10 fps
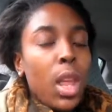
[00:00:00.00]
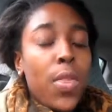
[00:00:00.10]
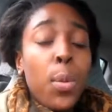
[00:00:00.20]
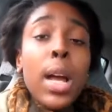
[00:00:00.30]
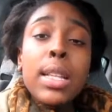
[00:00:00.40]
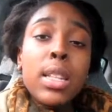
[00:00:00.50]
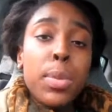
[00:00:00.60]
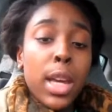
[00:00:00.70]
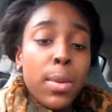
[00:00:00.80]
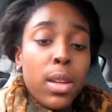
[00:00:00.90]
Then we got to the
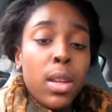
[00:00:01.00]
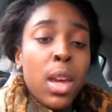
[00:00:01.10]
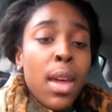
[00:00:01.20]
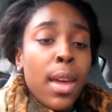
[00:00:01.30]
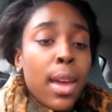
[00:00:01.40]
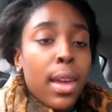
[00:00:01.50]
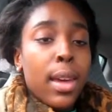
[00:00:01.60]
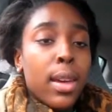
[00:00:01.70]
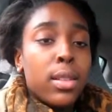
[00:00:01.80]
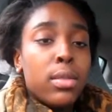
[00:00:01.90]
baby,
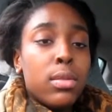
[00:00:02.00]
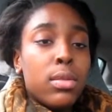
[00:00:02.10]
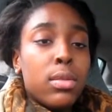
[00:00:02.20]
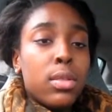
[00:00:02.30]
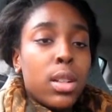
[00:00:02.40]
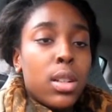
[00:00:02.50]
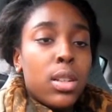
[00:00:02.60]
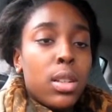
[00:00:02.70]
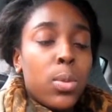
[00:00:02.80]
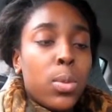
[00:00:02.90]
and
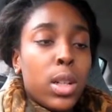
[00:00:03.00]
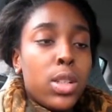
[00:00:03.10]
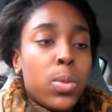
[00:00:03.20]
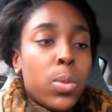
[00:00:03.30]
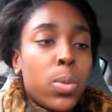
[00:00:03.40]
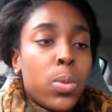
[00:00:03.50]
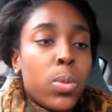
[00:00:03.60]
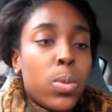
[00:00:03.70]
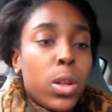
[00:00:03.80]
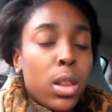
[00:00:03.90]
when
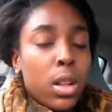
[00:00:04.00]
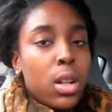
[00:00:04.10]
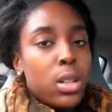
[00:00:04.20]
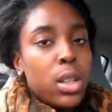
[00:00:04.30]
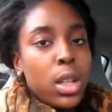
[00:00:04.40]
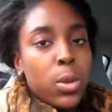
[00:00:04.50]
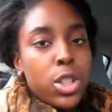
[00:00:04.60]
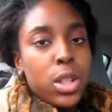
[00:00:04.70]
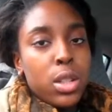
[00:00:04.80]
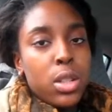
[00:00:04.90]
we looked, it was
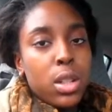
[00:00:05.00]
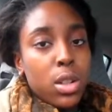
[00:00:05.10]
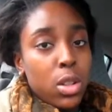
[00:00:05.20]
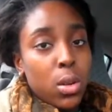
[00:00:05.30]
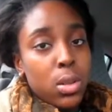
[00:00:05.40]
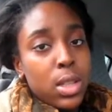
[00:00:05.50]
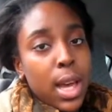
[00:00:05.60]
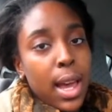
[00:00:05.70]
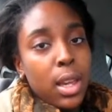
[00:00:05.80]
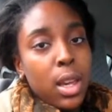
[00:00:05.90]
just a yolk
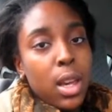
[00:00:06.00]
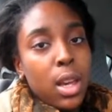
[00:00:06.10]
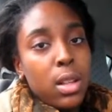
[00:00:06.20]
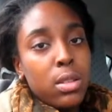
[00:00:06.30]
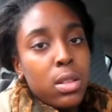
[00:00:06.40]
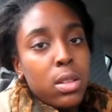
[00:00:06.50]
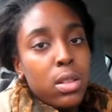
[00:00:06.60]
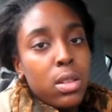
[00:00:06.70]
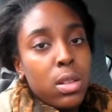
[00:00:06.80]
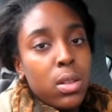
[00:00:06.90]
sac, and
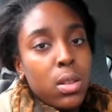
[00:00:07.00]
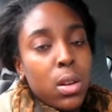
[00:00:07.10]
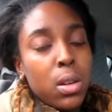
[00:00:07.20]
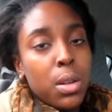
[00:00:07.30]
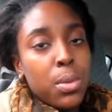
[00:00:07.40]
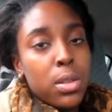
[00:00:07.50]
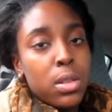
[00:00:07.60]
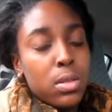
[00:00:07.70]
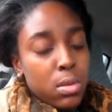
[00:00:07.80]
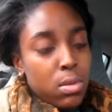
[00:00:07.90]
you know there
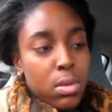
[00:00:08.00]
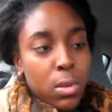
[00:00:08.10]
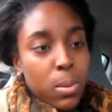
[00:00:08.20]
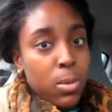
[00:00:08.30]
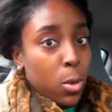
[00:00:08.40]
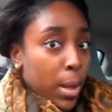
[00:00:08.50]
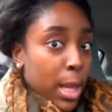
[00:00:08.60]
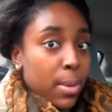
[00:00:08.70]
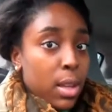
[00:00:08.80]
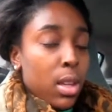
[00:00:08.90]
was no no
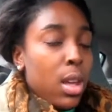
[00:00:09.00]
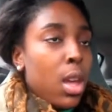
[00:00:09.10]
baby.